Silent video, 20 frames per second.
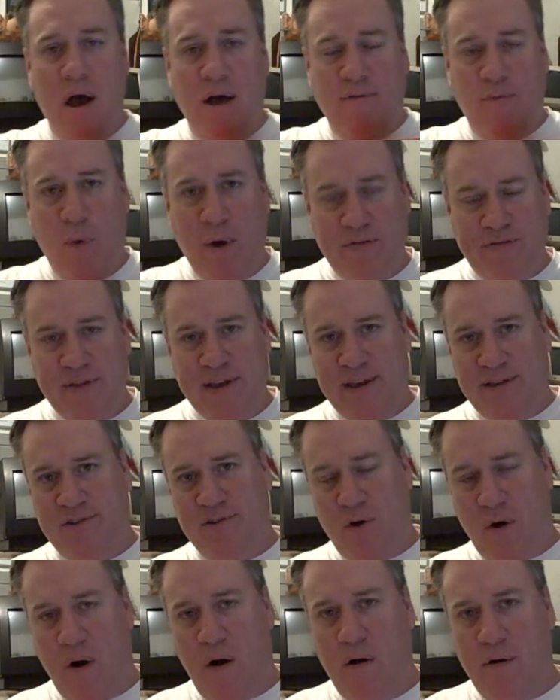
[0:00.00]
of what
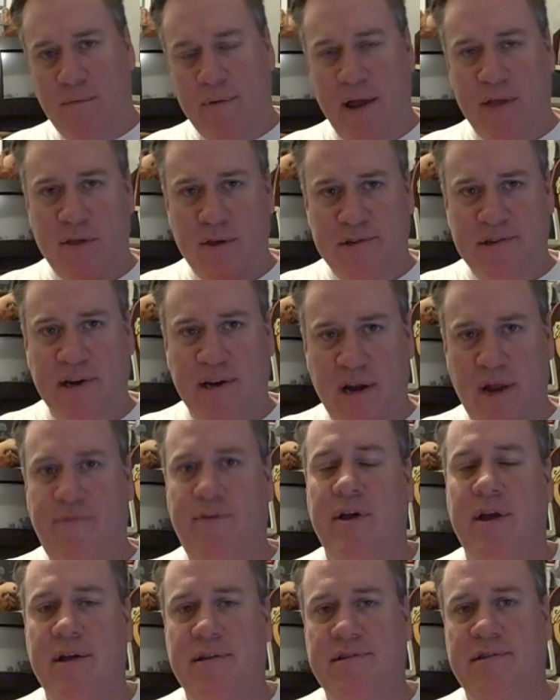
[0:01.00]
these are and the
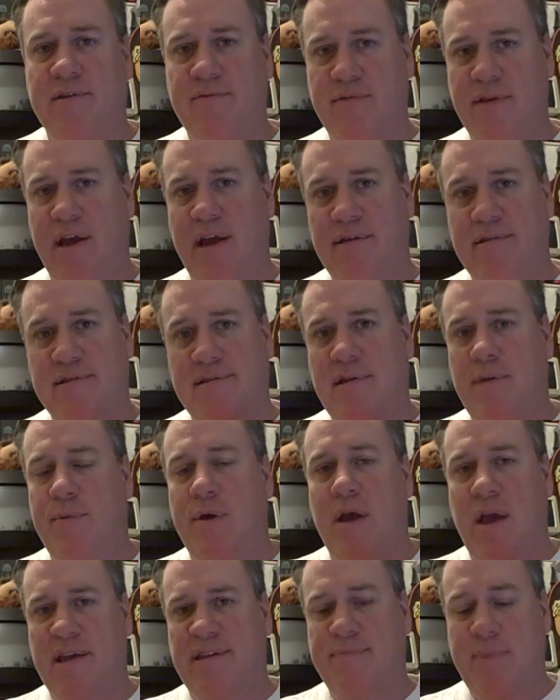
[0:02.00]
significance of these, and
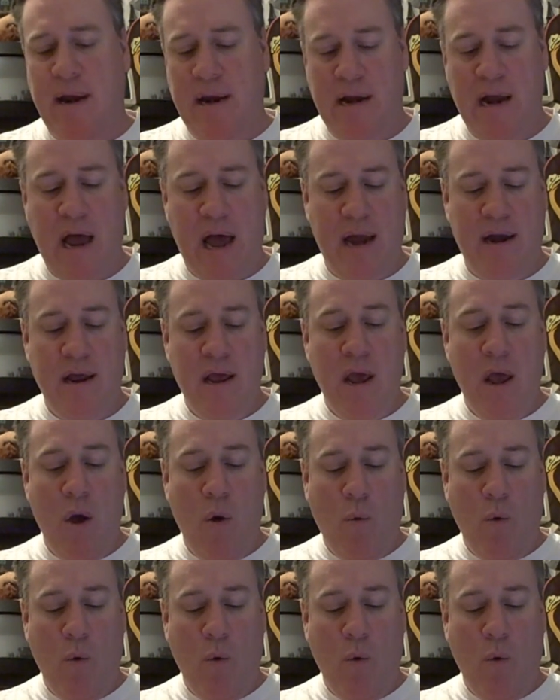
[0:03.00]
some of you guys may not.